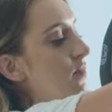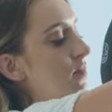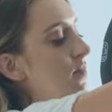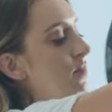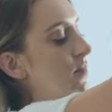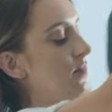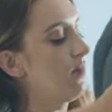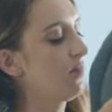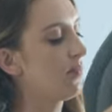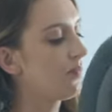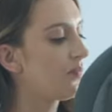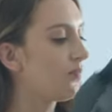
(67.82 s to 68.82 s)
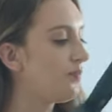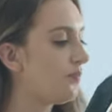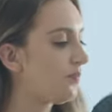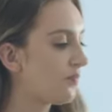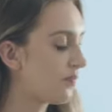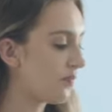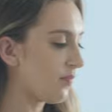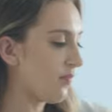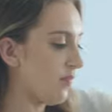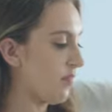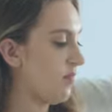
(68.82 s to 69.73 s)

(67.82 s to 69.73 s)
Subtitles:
Nobody speaks.